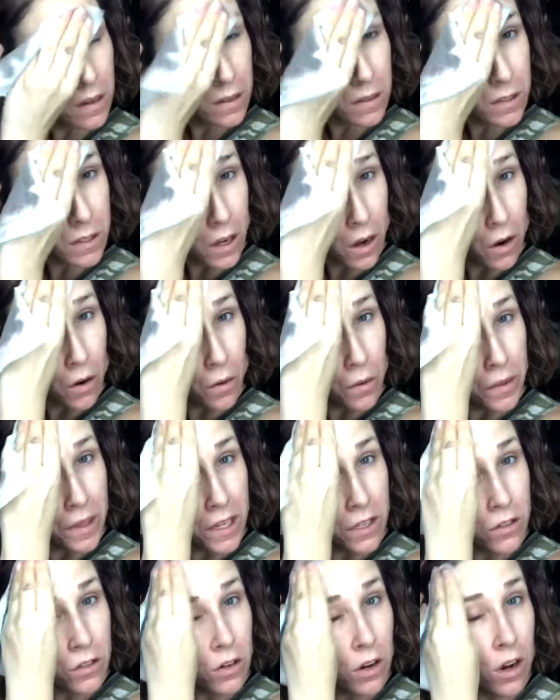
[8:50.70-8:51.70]
So
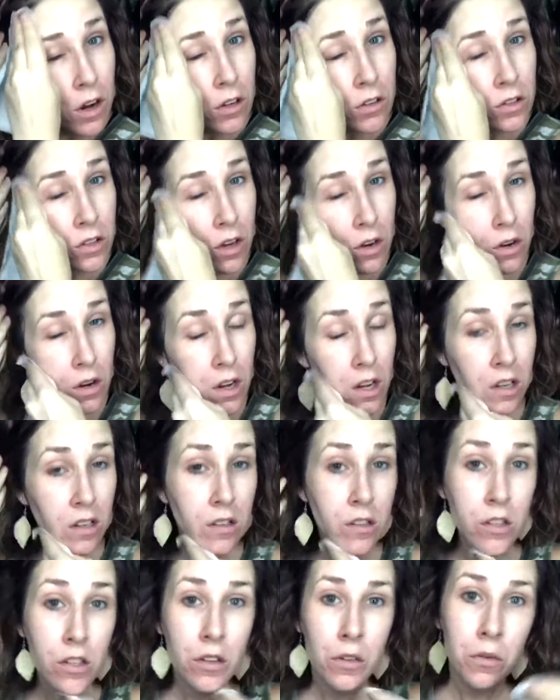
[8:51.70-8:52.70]
these are also
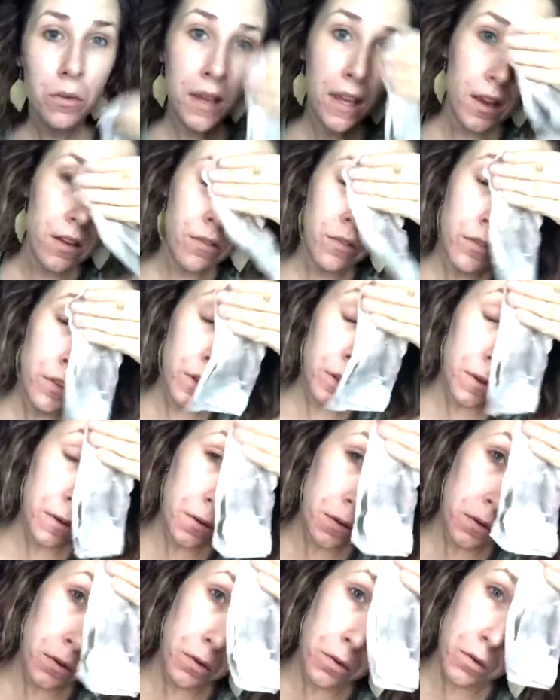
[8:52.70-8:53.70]
good too if
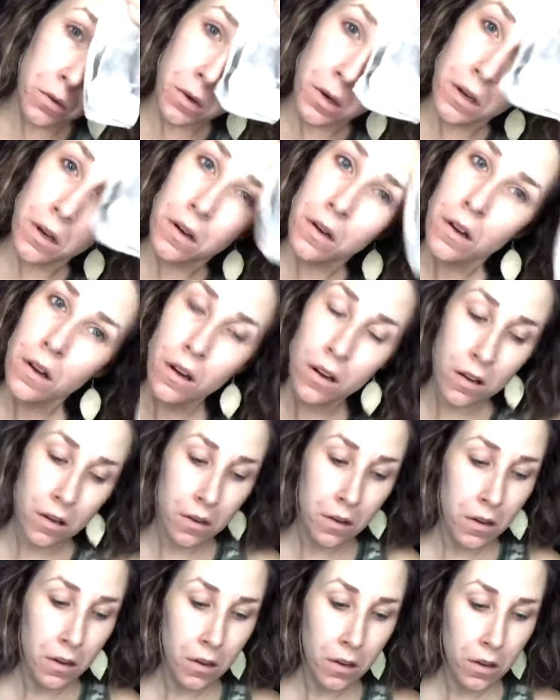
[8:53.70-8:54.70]
you
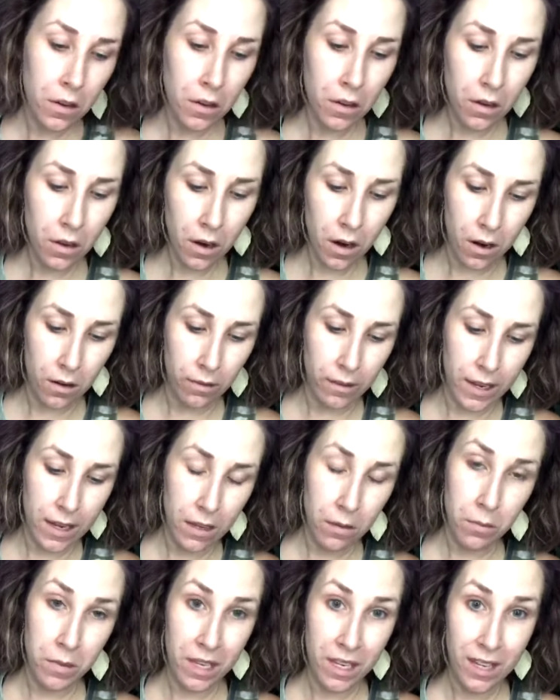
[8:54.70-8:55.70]
are
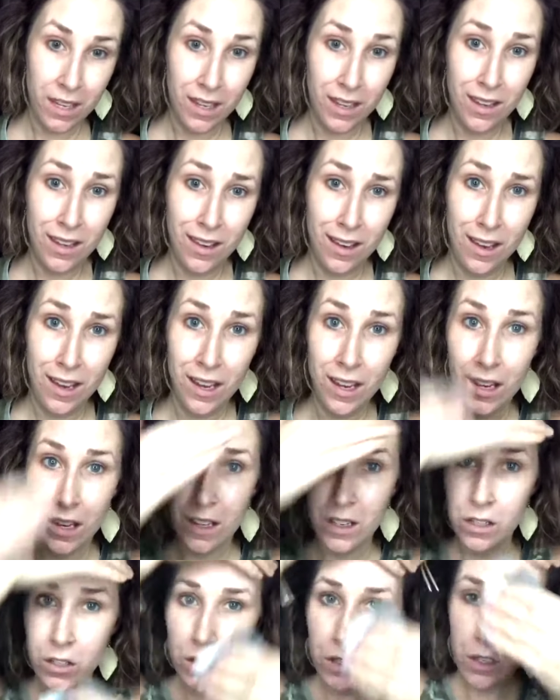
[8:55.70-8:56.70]
like me
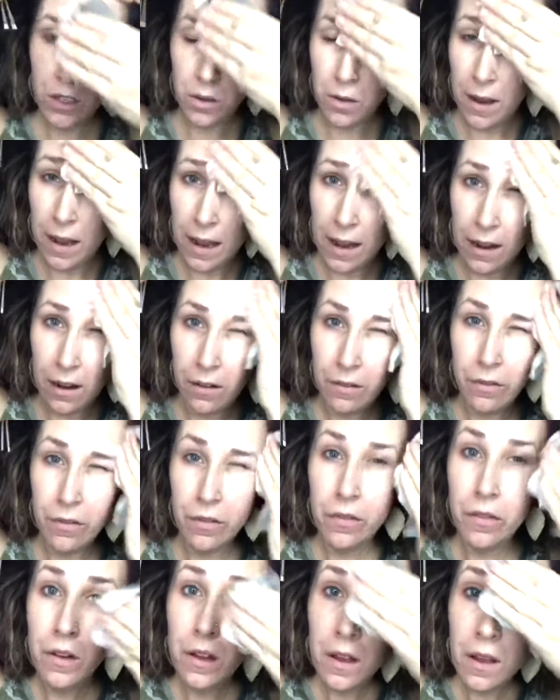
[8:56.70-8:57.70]
and you have
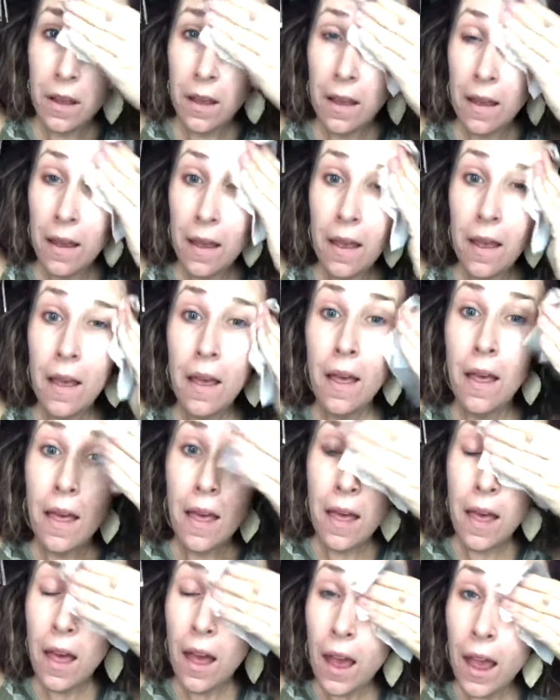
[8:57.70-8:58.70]

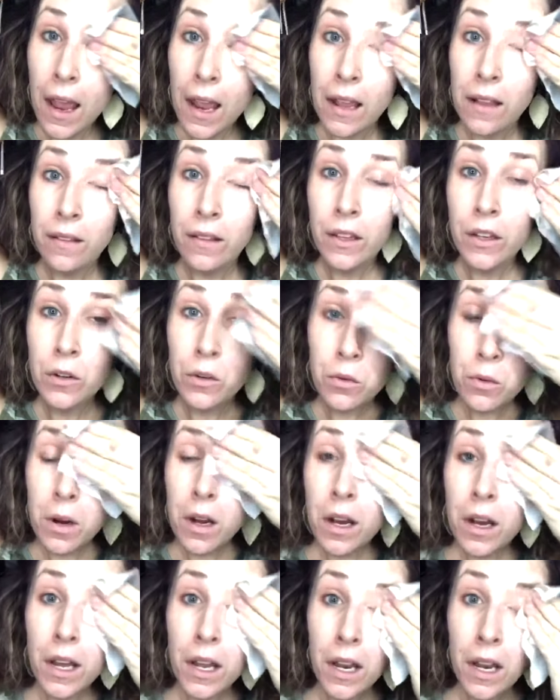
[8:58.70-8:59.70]
a little
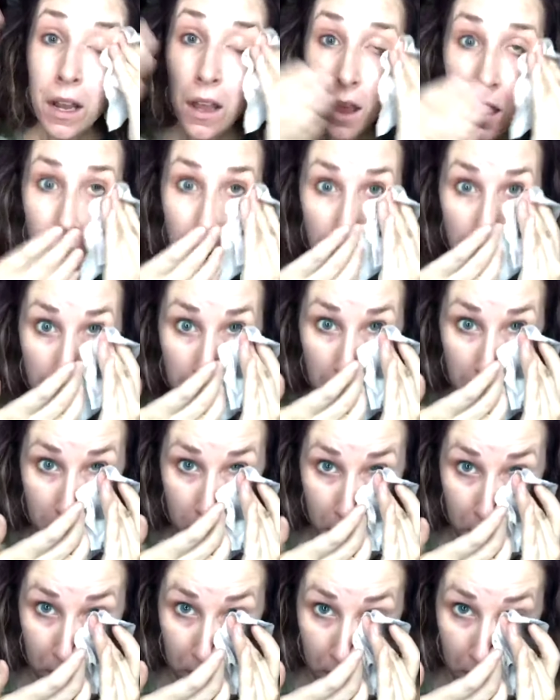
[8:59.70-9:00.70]
one
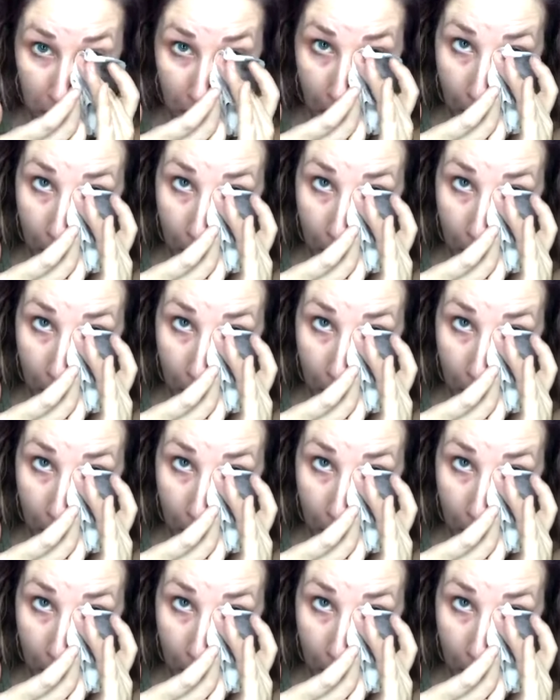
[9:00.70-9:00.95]
and